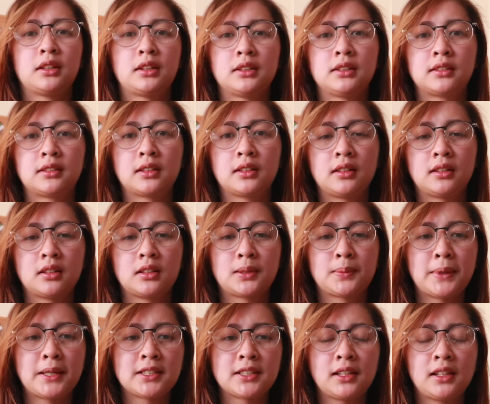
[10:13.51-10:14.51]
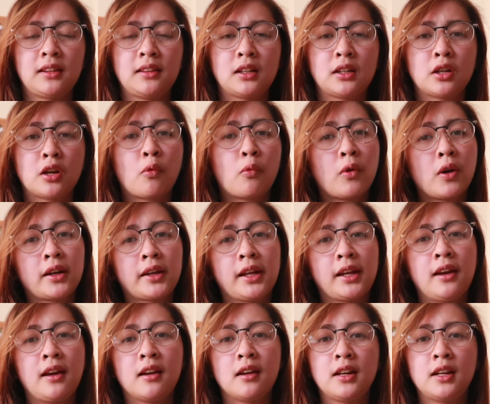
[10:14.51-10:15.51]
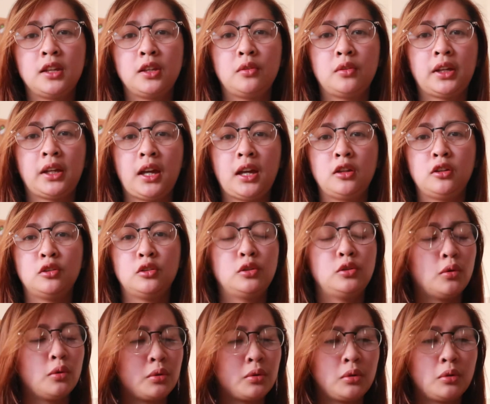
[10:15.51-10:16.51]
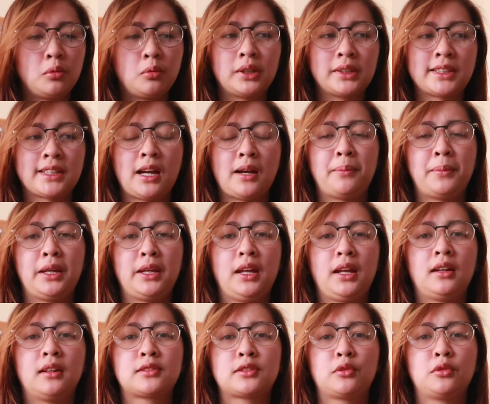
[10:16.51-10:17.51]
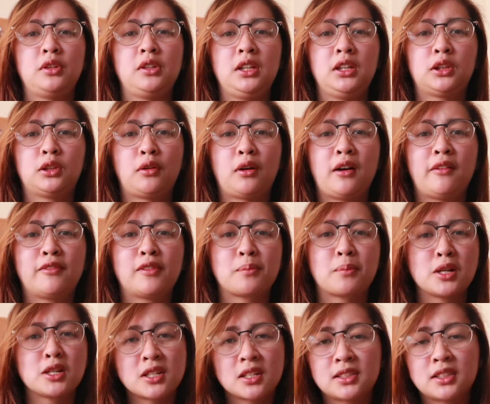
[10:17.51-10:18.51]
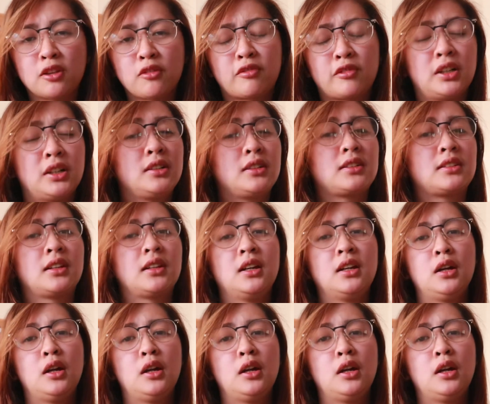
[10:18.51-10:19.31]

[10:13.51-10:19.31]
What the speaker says: because especially that you're working here in UK, you don't know what's happening, so you need to have emergency funds,